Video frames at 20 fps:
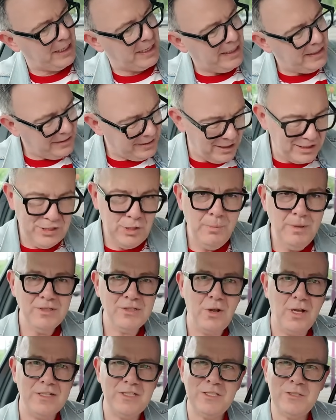at it, it's almost
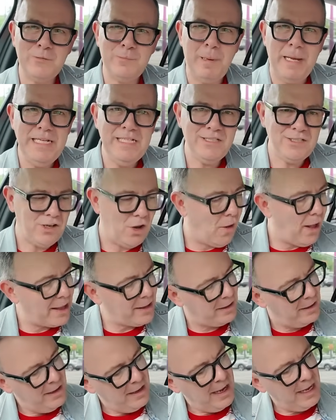like
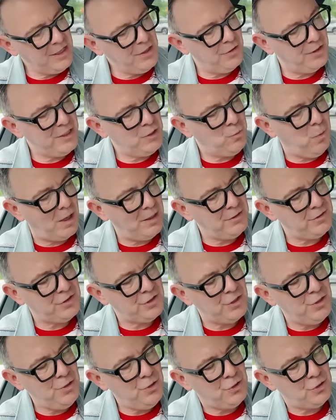space-like. And you've got these 1,
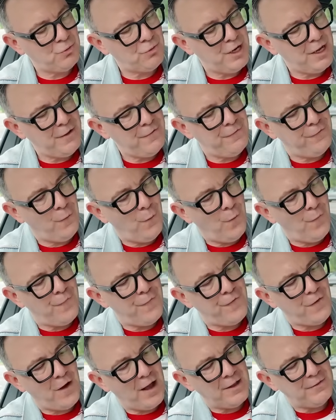2, 3, 4,
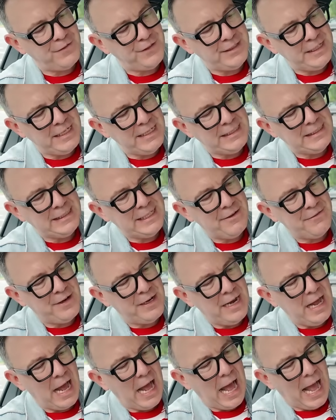5, 6,
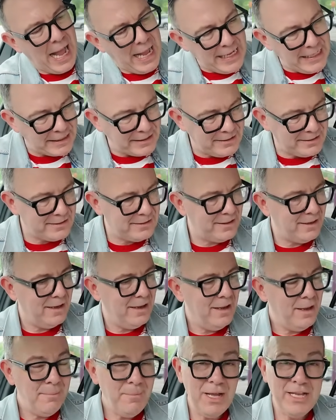7, 8.
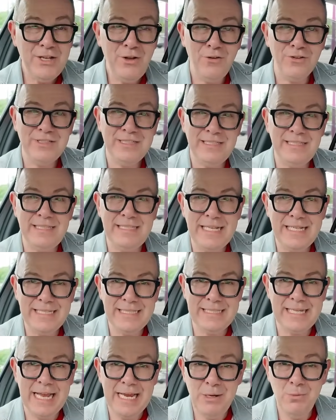My God,
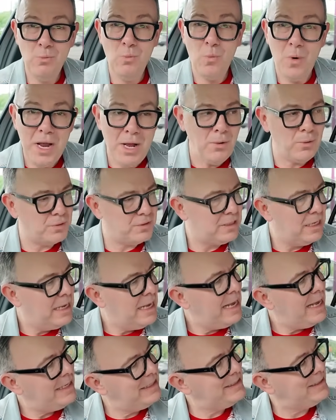16 wheels.
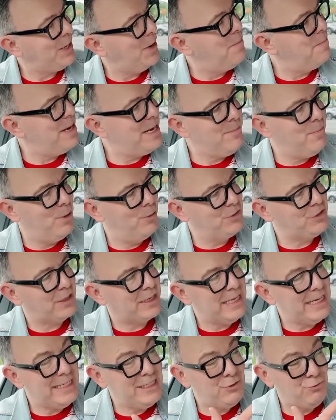There's so many wheels on
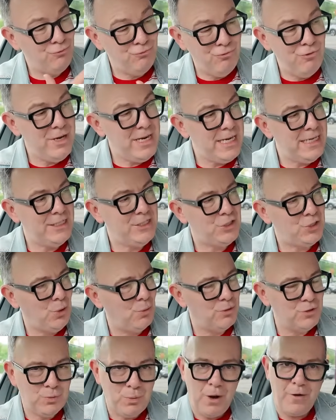it, and it's really
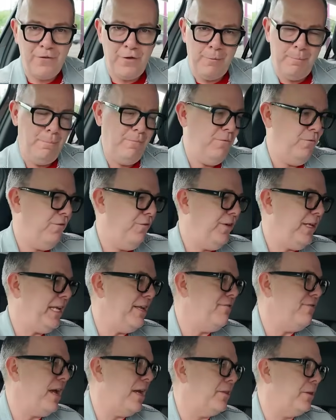tall as well. If I flick
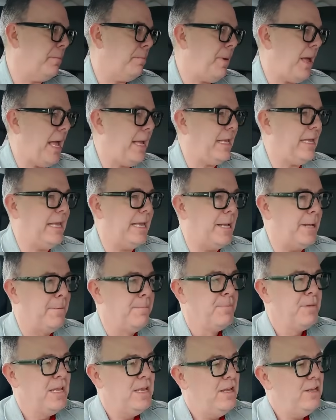it round the back here,
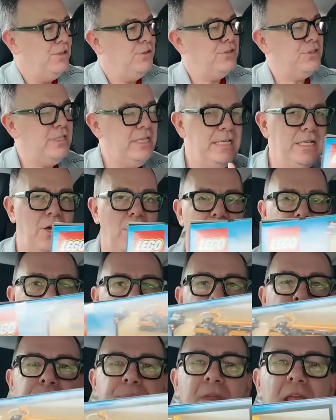you'll see kind of
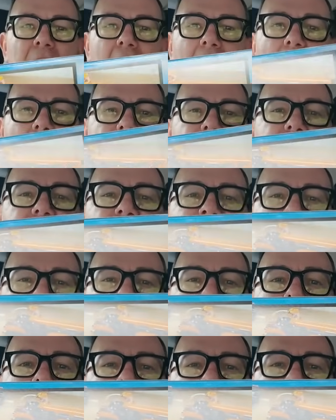how it
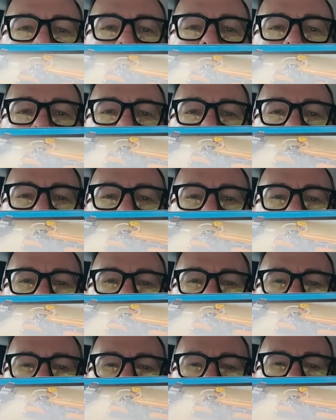splays out.
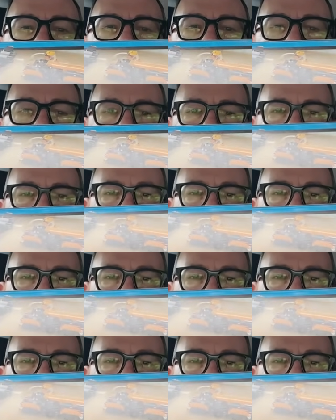And also